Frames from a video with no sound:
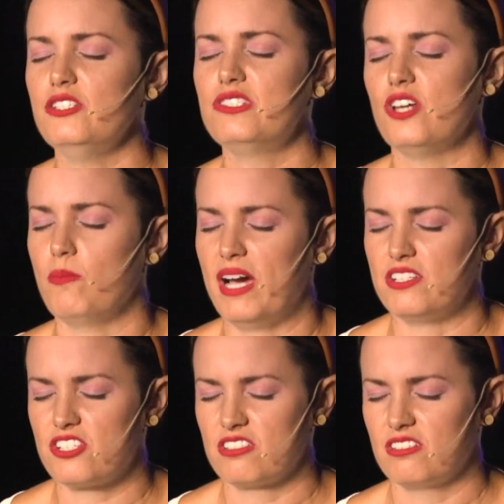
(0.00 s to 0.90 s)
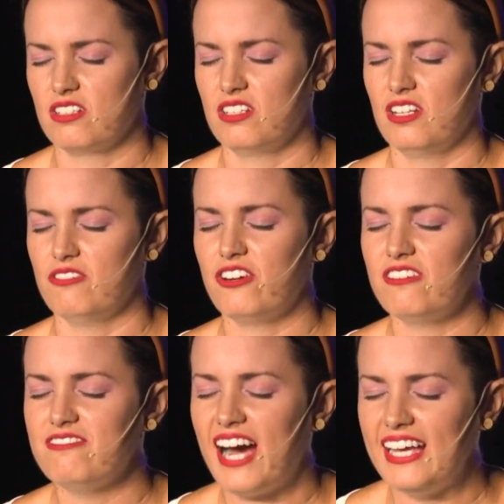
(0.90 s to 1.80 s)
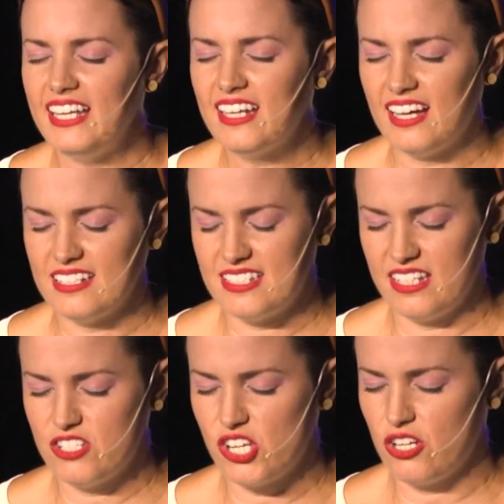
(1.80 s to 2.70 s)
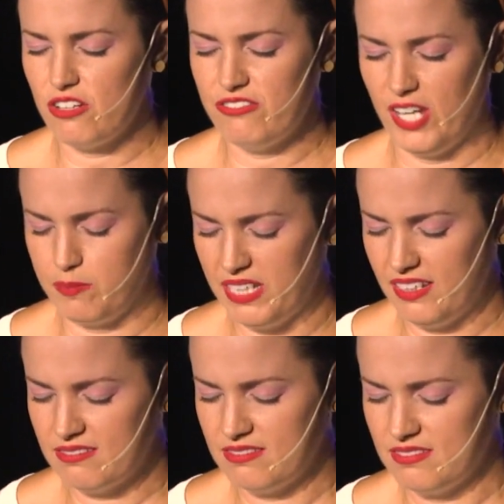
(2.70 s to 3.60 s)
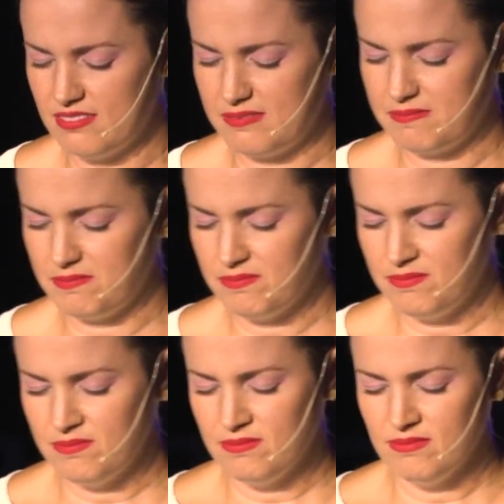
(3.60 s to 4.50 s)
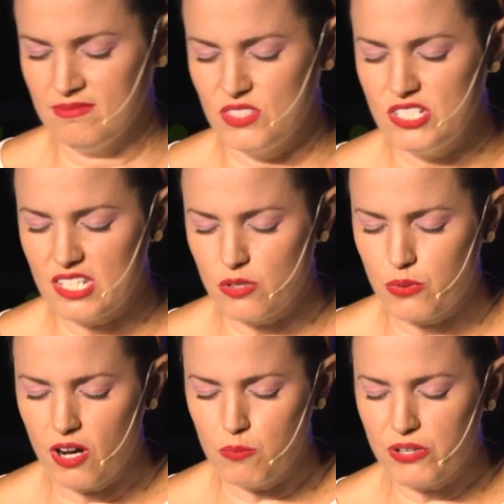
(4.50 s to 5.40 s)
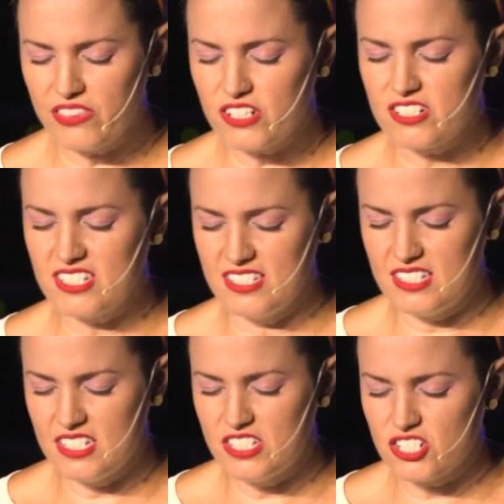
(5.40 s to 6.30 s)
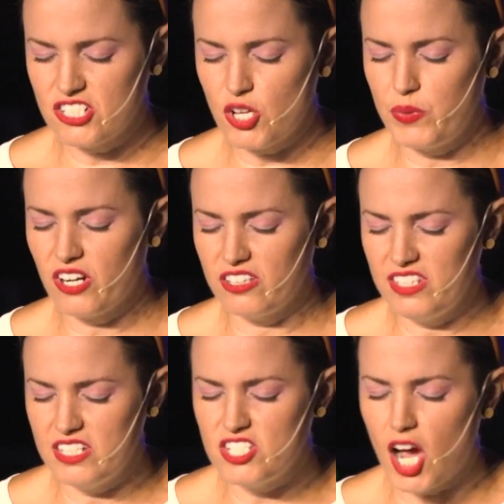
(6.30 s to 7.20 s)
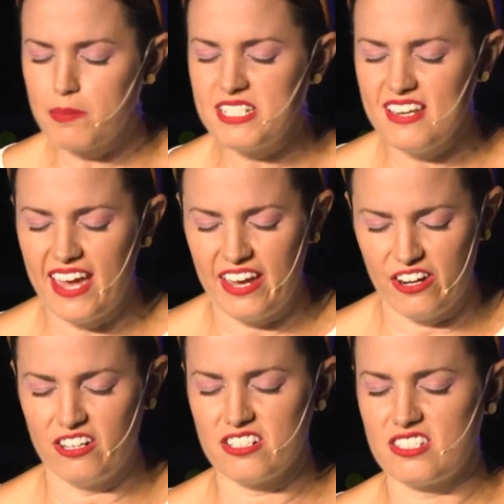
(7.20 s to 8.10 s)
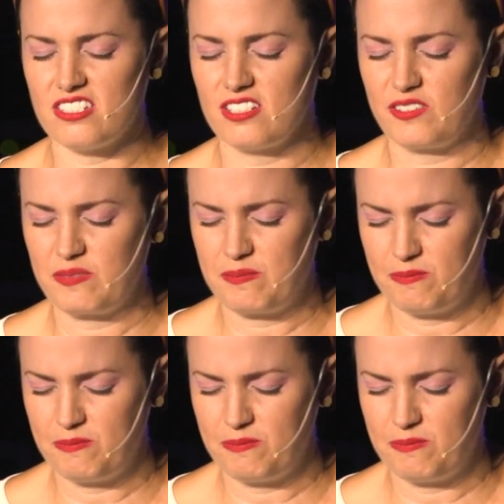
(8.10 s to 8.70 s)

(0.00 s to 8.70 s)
thank you so much for inviting us into your family. You said that we're all brothers and sisters, that we are the adopted heirs.